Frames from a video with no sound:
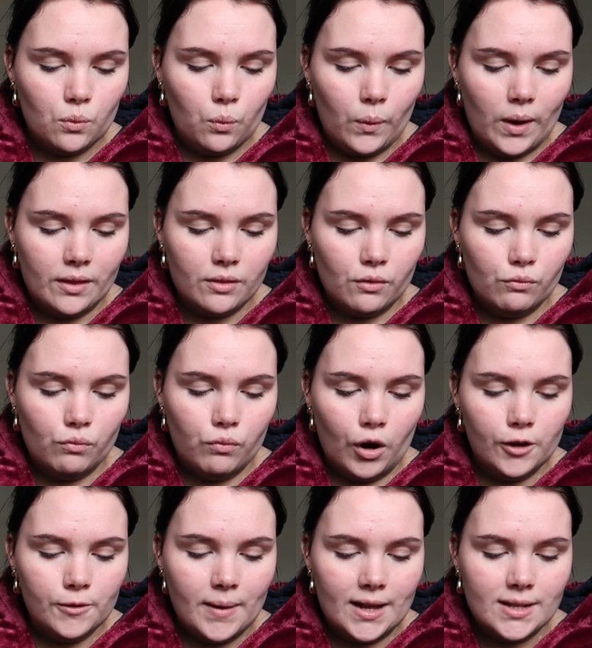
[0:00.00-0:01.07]
with
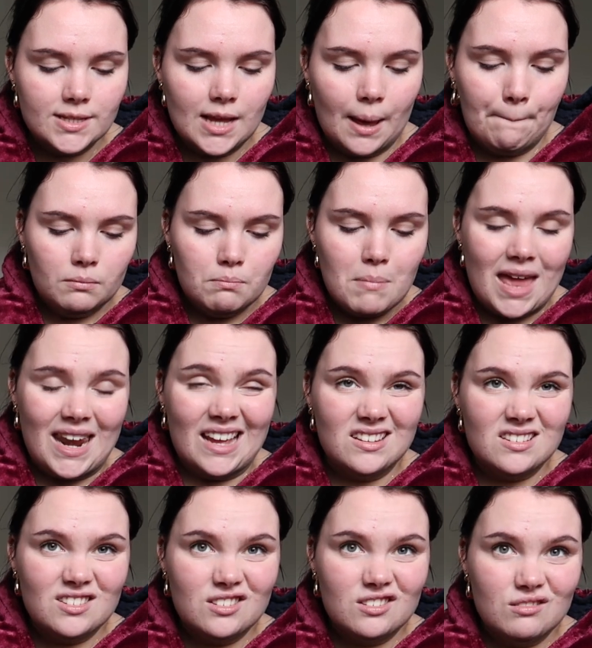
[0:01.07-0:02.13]
romance and
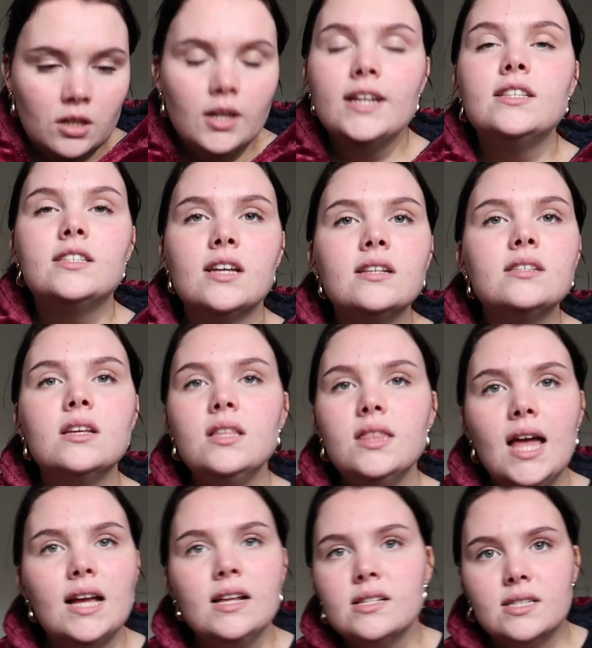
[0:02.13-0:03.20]
menace. Like, doesn't
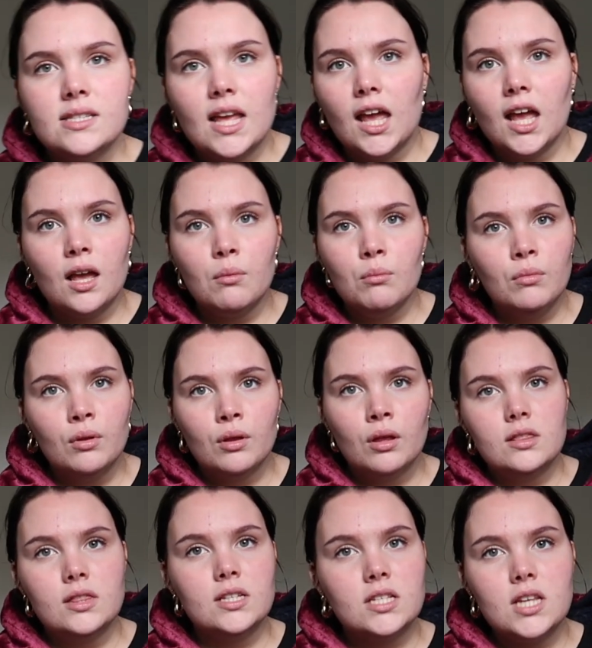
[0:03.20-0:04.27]
that seem
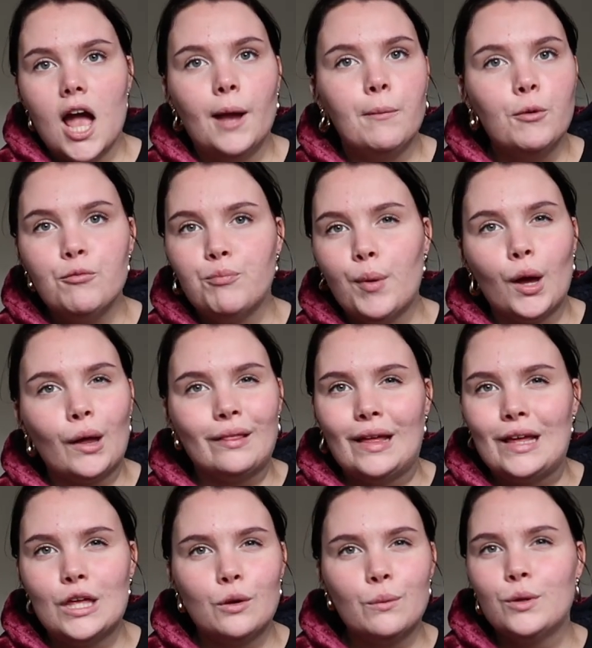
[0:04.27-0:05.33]
the type of book
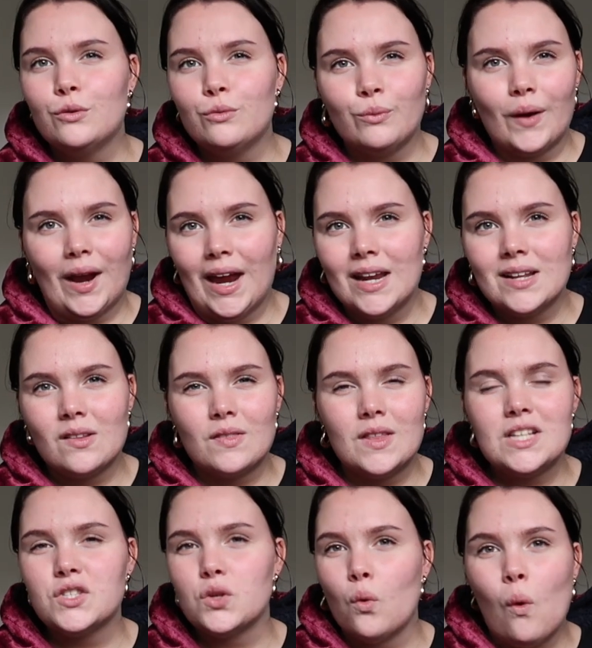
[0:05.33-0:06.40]
that you would read
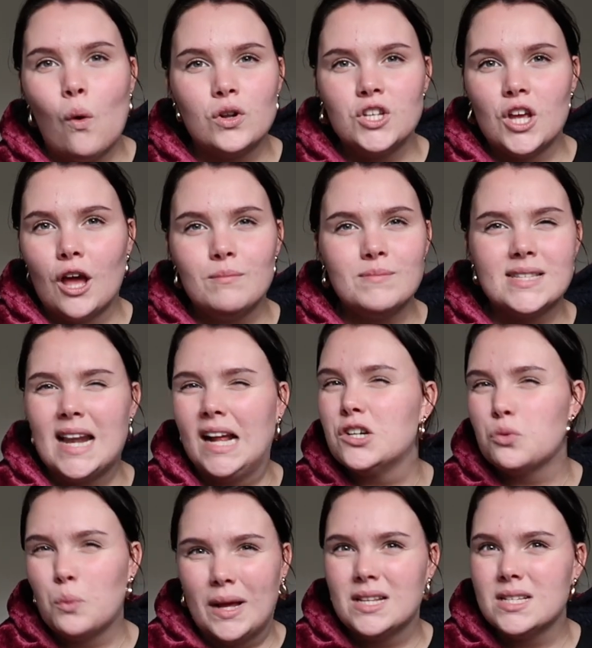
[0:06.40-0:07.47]
this
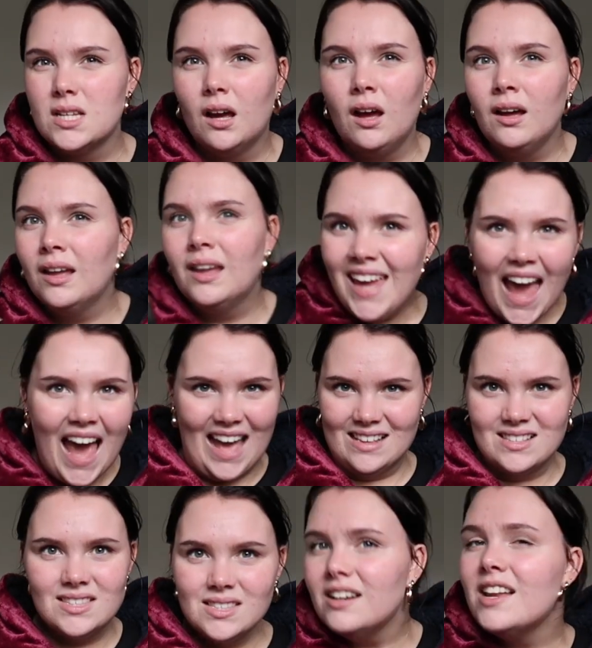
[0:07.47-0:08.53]
autumn/winter?
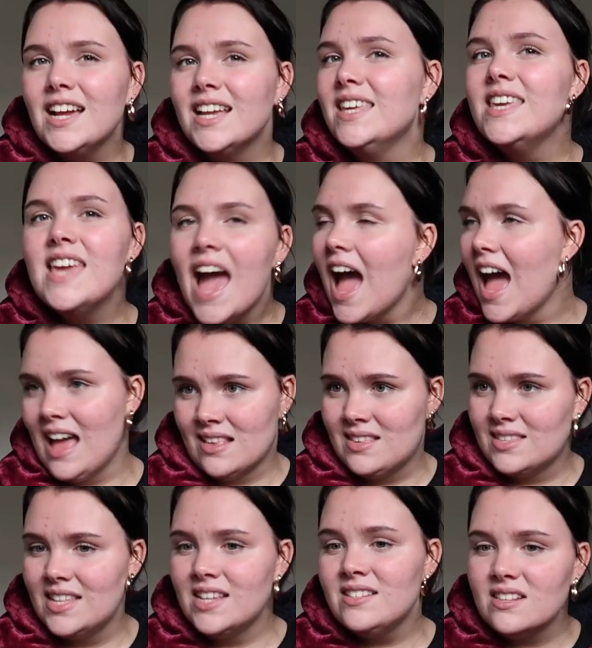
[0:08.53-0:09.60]
Yes. Like, yes,
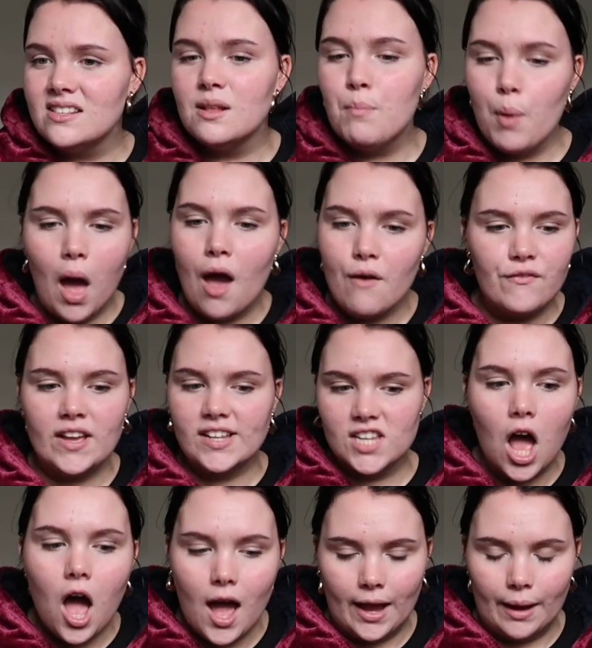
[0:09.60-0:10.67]
this is the perfect
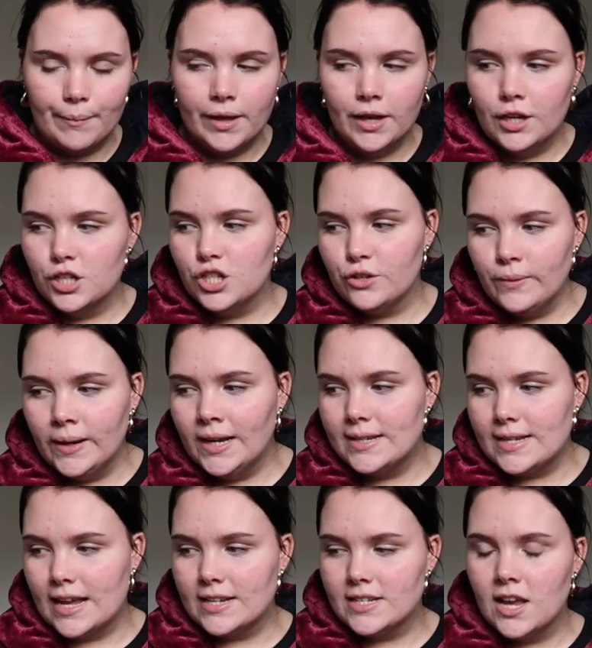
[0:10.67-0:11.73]
time to read
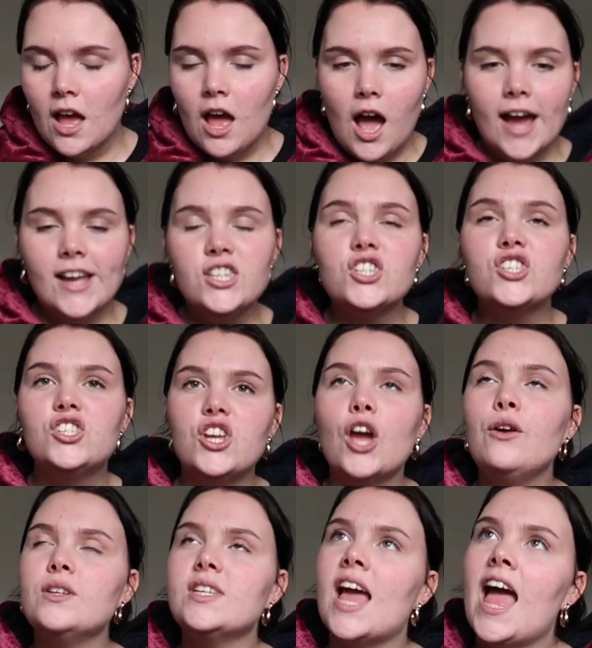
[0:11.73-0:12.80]
it. I just
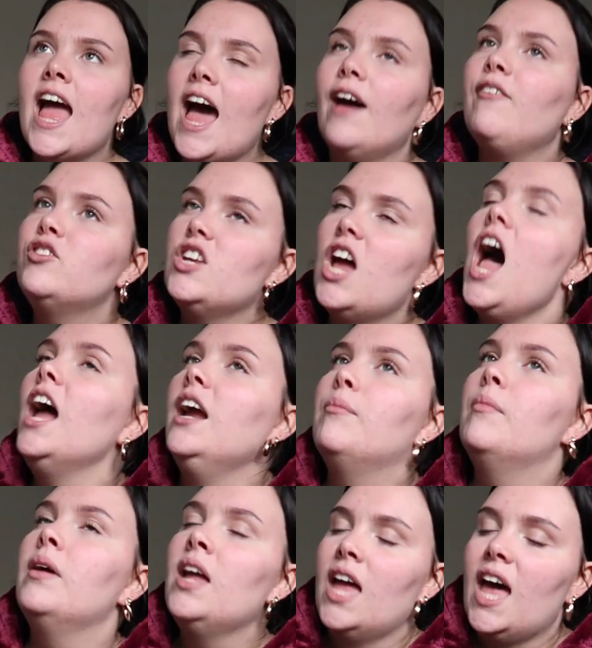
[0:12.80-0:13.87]
don't have
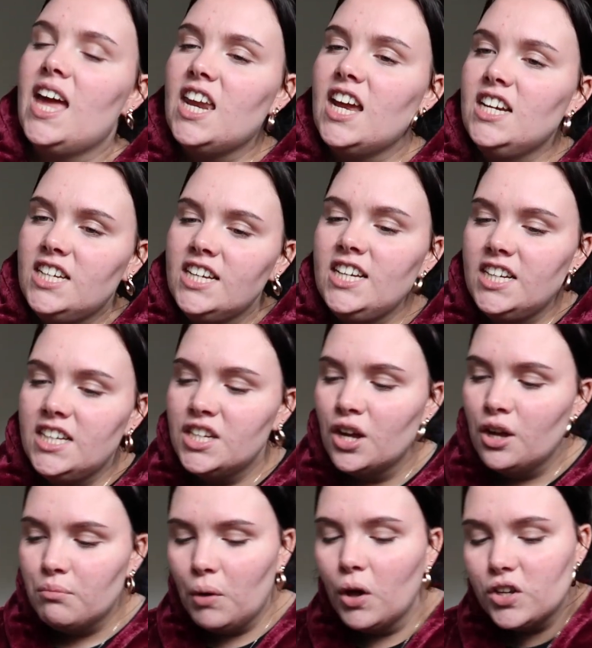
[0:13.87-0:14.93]
time and I need
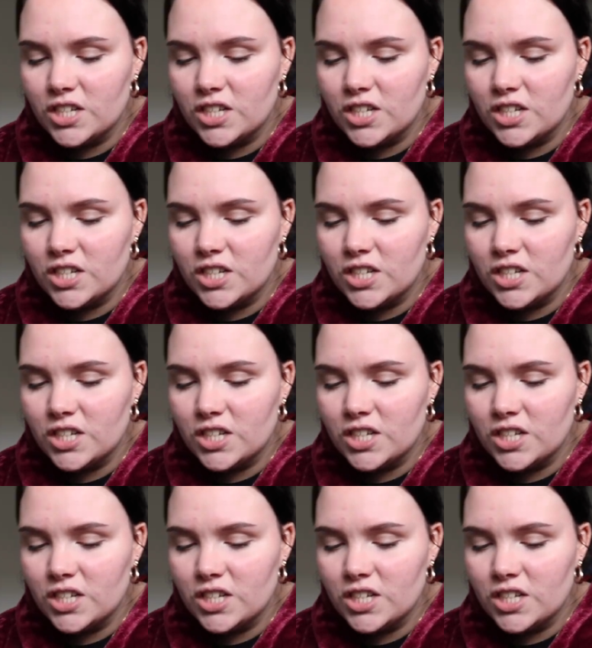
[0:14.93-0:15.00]
more